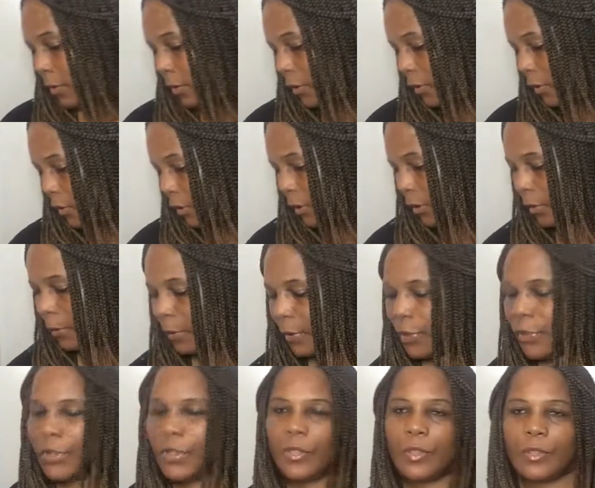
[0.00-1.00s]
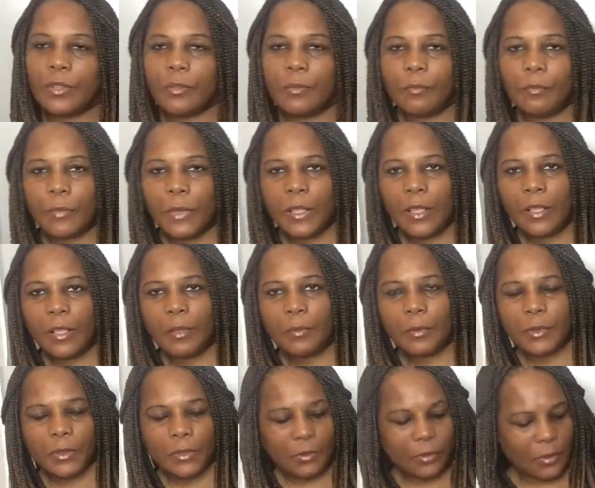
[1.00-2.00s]
And a birch. Oh my God,
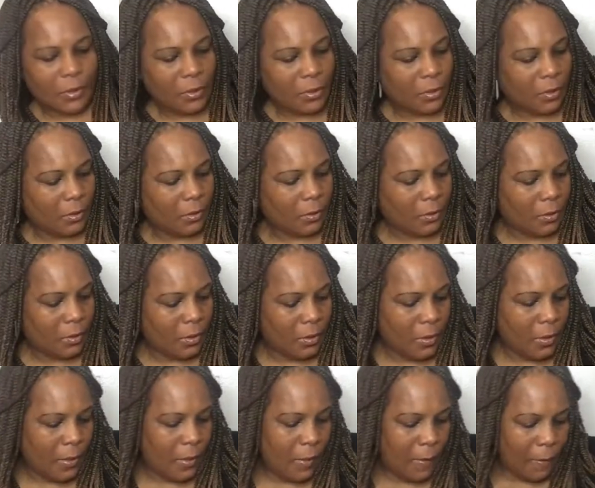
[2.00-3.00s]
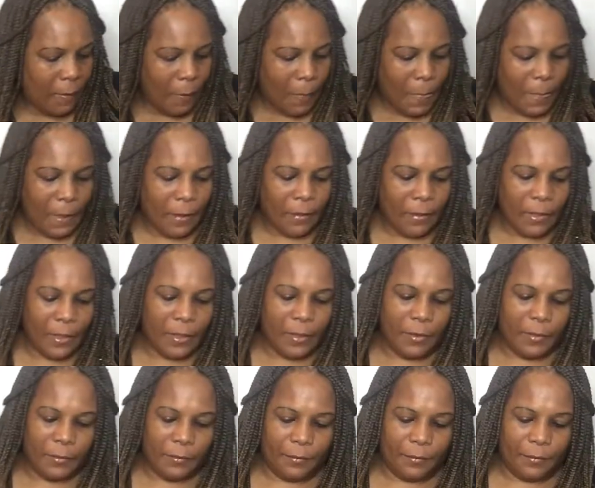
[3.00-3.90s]
this right Okay.